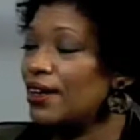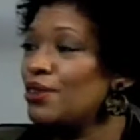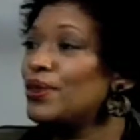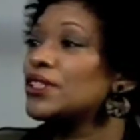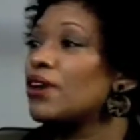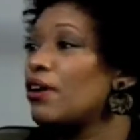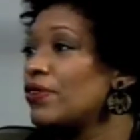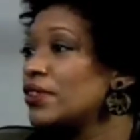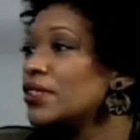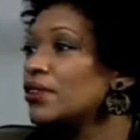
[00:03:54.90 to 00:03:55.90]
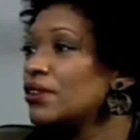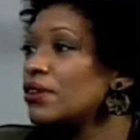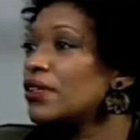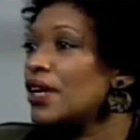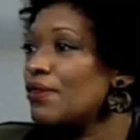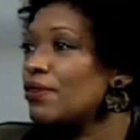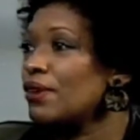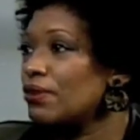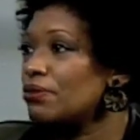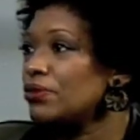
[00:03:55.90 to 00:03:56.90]
which often, you know, can have a
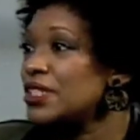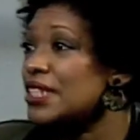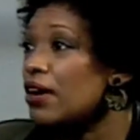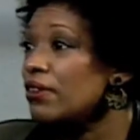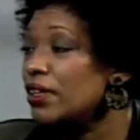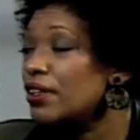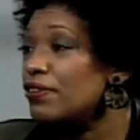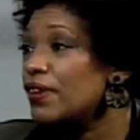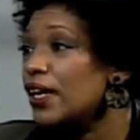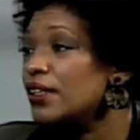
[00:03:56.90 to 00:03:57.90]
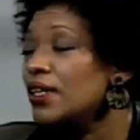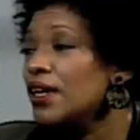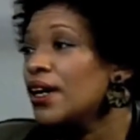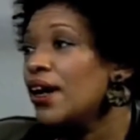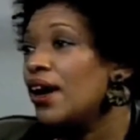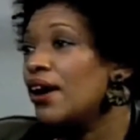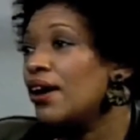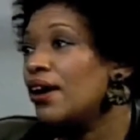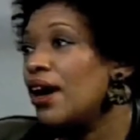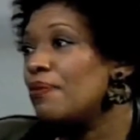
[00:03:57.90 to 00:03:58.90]
resounding effect.
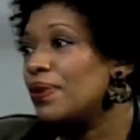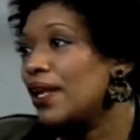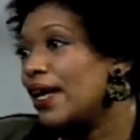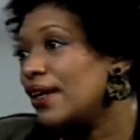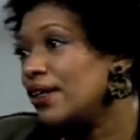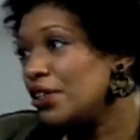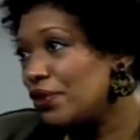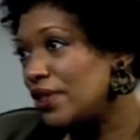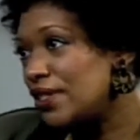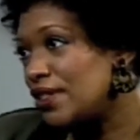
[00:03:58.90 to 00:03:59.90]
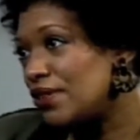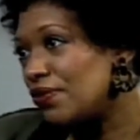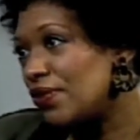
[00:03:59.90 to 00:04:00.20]
I plan a literary season for